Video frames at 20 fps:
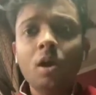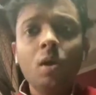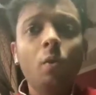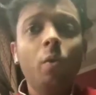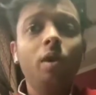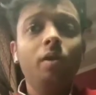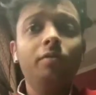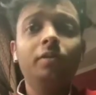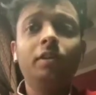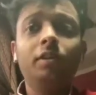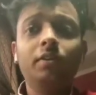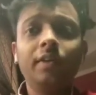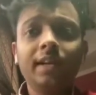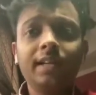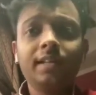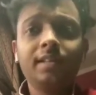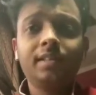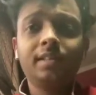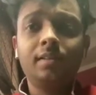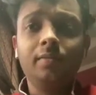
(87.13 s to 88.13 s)
One of the
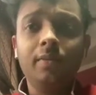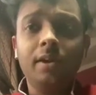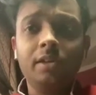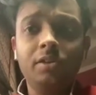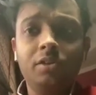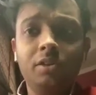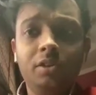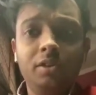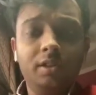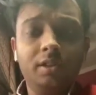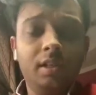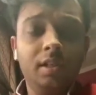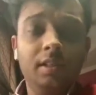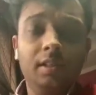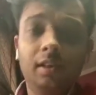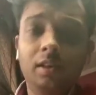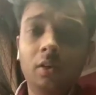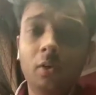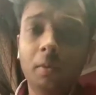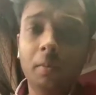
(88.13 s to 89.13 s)
greatest inventions in
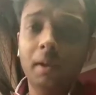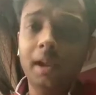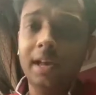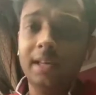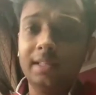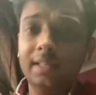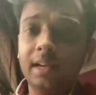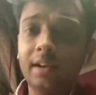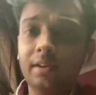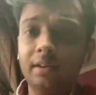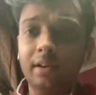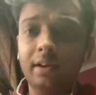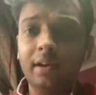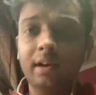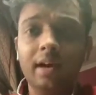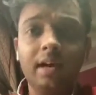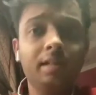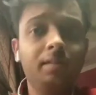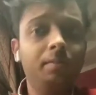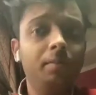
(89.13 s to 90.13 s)
the globalized era
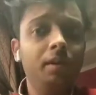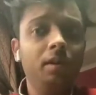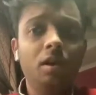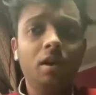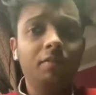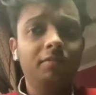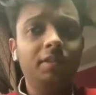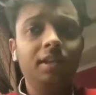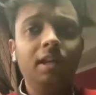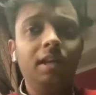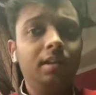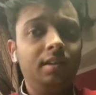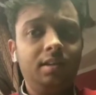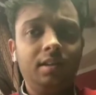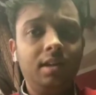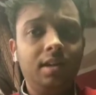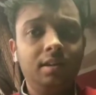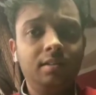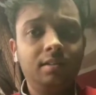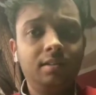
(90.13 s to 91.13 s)
has been of the
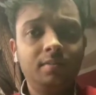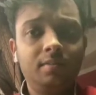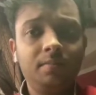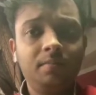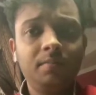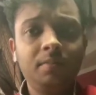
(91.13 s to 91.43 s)
Internet.